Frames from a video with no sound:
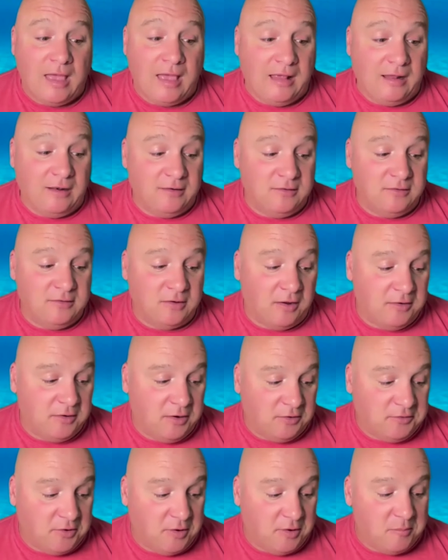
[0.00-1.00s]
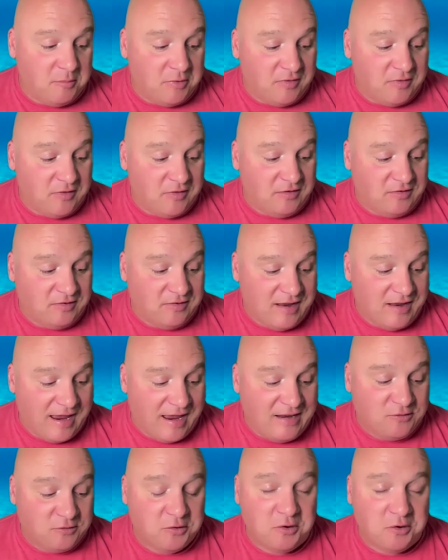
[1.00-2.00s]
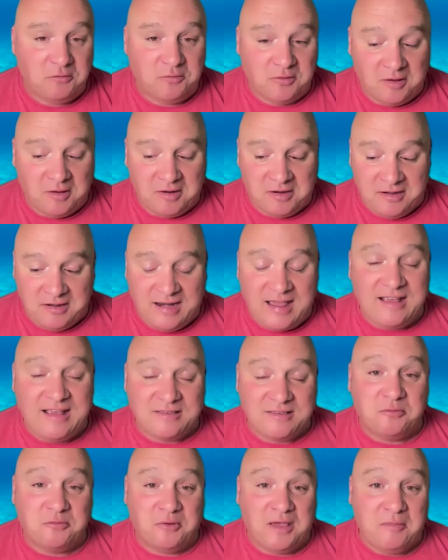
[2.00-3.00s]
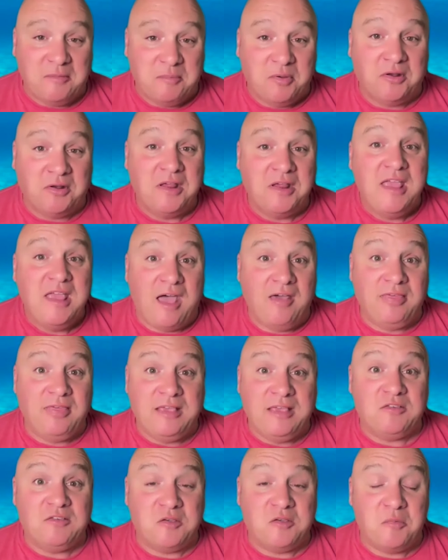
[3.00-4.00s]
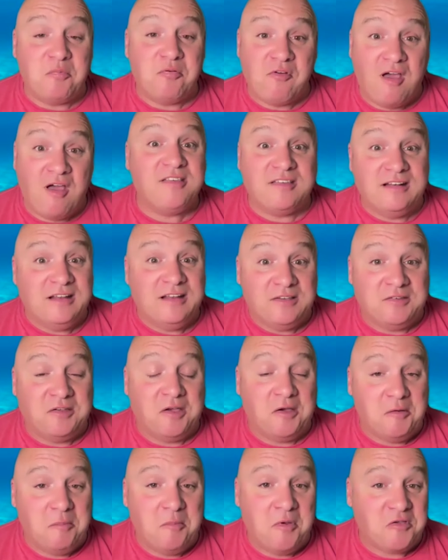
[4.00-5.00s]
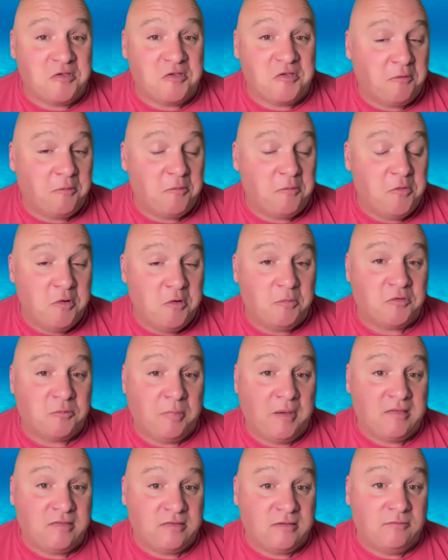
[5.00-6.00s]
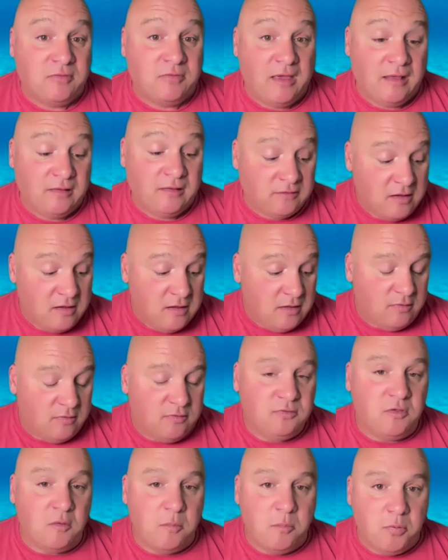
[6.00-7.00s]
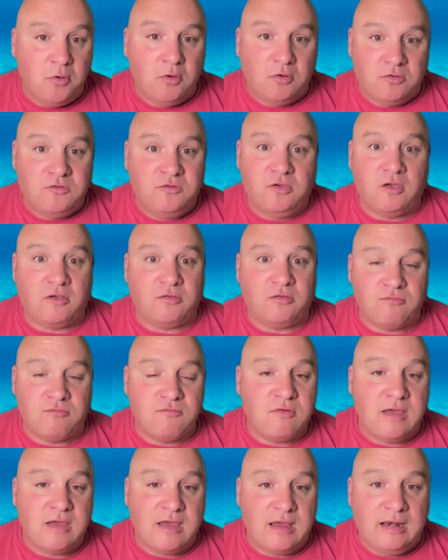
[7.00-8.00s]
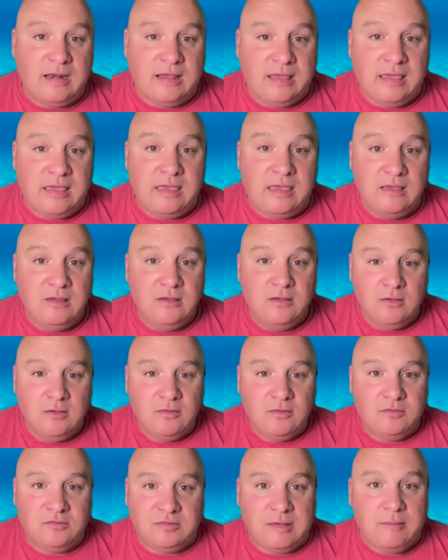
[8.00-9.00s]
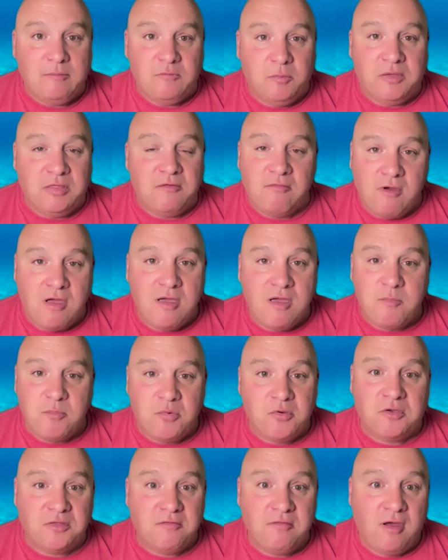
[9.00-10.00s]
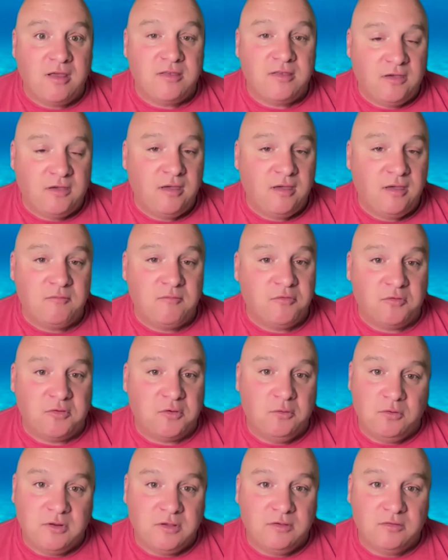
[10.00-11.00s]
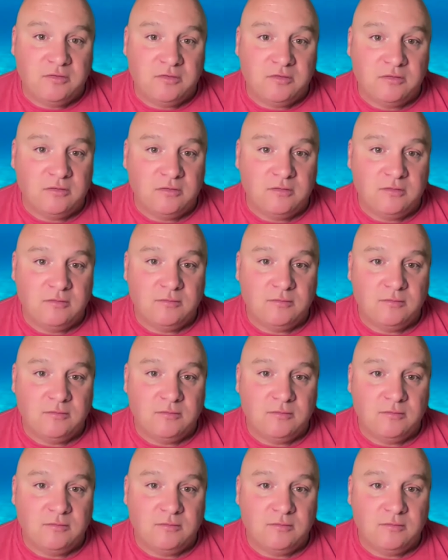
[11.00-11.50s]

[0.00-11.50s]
And I don't mean this in any sort of negative way, but I think surprisingly so, it must be from your perspective that the book just really seemed to be the right book at the right time for the audience.